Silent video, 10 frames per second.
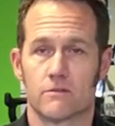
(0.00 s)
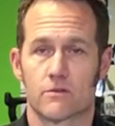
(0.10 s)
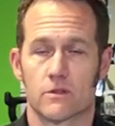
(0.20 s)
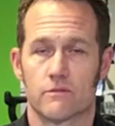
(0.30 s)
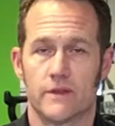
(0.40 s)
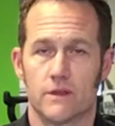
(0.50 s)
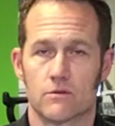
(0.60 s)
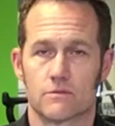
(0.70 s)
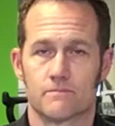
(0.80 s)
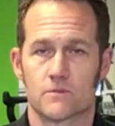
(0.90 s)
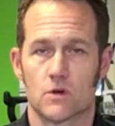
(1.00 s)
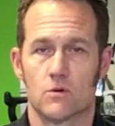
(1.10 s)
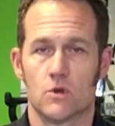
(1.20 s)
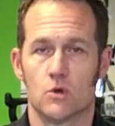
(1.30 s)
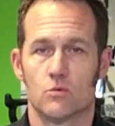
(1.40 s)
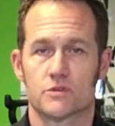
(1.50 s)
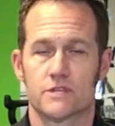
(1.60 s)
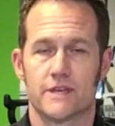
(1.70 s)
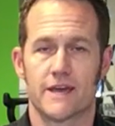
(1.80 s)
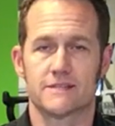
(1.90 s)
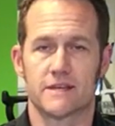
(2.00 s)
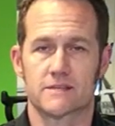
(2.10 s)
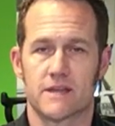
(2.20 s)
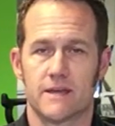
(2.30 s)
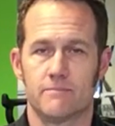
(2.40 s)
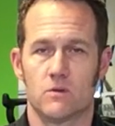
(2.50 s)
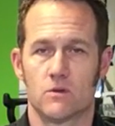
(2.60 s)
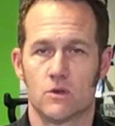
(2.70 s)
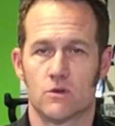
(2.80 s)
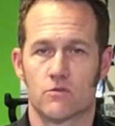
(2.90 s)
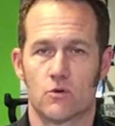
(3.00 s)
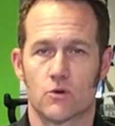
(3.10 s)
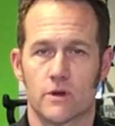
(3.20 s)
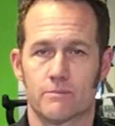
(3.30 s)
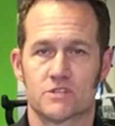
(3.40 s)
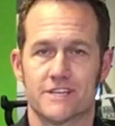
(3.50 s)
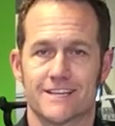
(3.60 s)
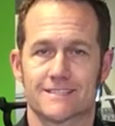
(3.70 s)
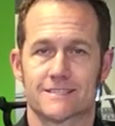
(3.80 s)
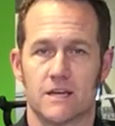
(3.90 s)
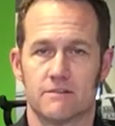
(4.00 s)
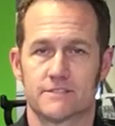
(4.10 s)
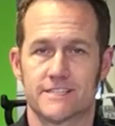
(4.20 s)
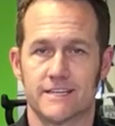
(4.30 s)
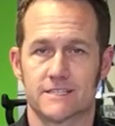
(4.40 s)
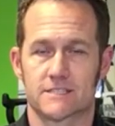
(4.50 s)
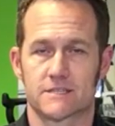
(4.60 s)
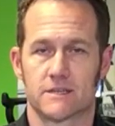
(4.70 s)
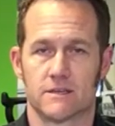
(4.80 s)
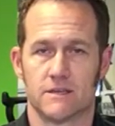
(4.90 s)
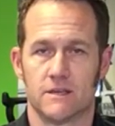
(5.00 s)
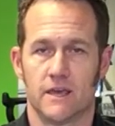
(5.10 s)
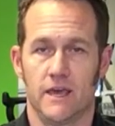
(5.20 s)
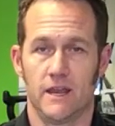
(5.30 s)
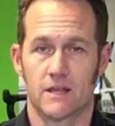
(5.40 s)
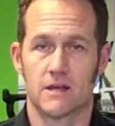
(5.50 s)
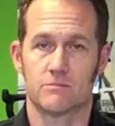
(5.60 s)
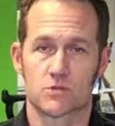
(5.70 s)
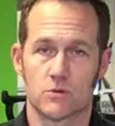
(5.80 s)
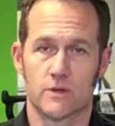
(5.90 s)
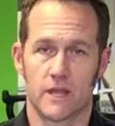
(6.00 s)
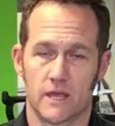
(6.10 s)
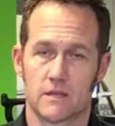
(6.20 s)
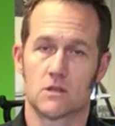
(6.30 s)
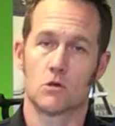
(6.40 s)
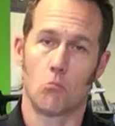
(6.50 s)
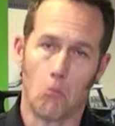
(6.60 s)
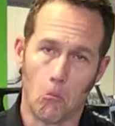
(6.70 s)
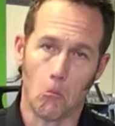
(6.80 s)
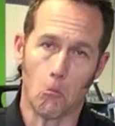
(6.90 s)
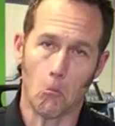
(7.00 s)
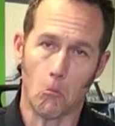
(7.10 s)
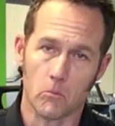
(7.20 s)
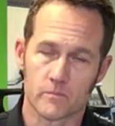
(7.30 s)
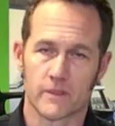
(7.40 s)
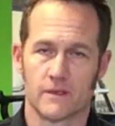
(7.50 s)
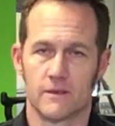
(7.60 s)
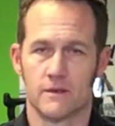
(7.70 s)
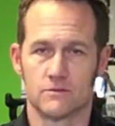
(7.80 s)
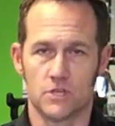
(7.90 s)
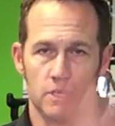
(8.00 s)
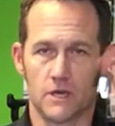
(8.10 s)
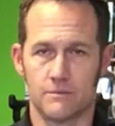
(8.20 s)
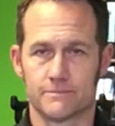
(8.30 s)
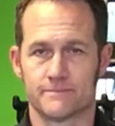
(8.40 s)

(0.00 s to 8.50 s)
for other videos. So we'll see you guys next time for number 6 of 6, and it comes to an end. See ya.